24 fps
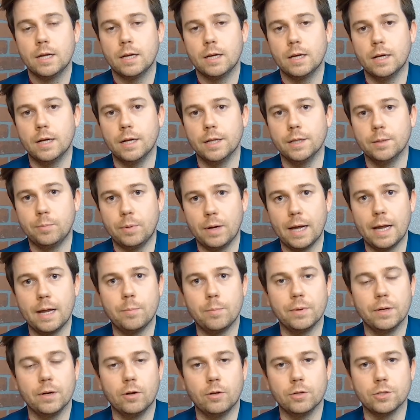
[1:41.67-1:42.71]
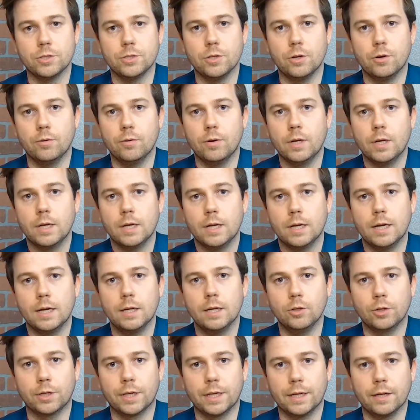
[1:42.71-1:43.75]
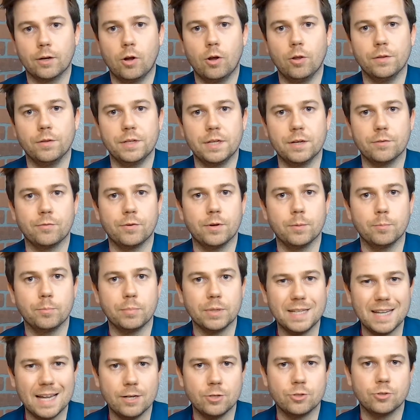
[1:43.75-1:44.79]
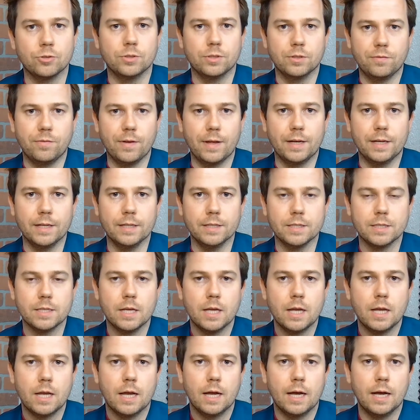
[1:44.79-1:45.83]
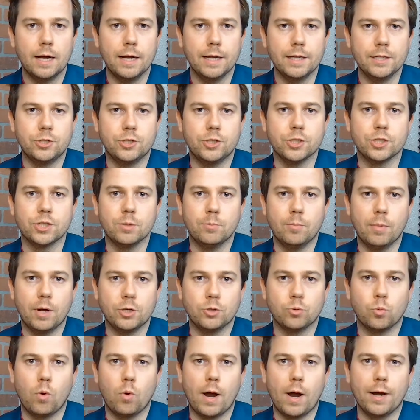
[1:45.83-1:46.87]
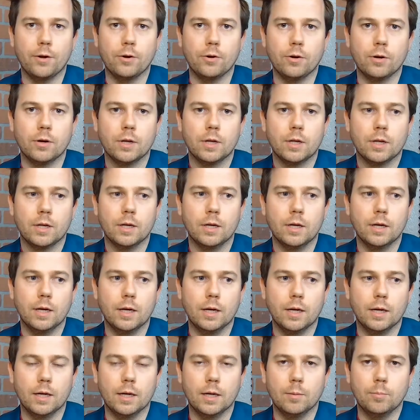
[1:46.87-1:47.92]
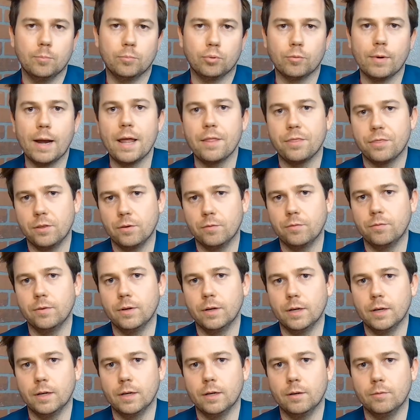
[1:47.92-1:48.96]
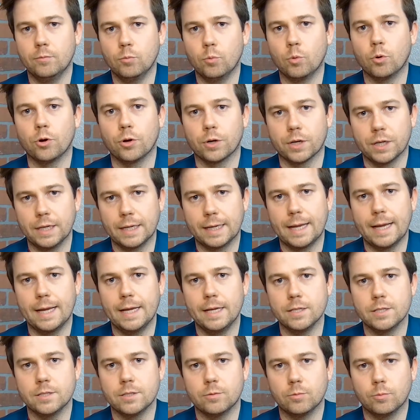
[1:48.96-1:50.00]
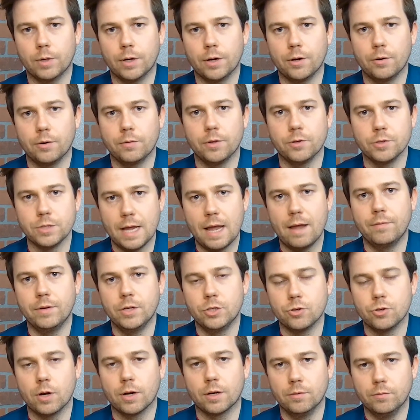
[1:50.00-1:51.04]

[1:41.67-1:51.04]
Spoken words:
the pipe, and also looking at all the different potential defendants. It's just a much wider breadth of work in a case where there's a heavy truck